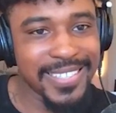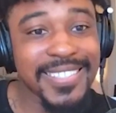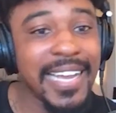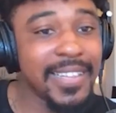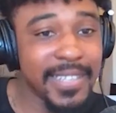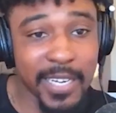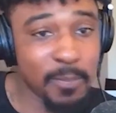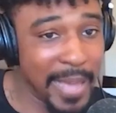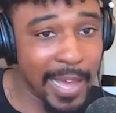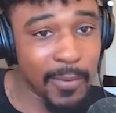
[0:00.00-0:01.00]

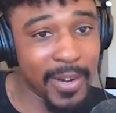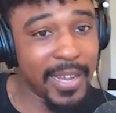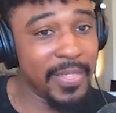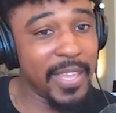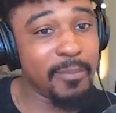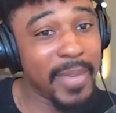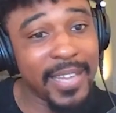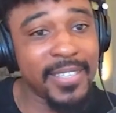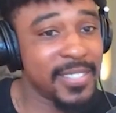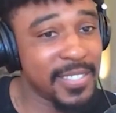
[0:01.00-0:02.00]
consolidated power and they
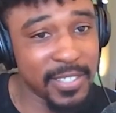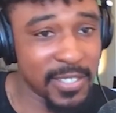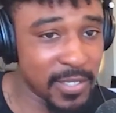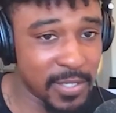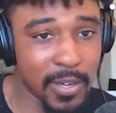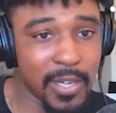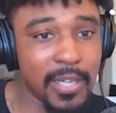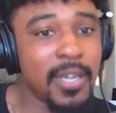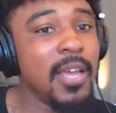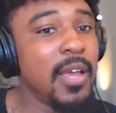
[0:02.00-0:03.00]
made decisions
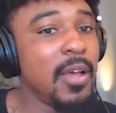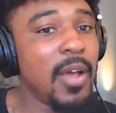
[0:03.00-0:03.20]
on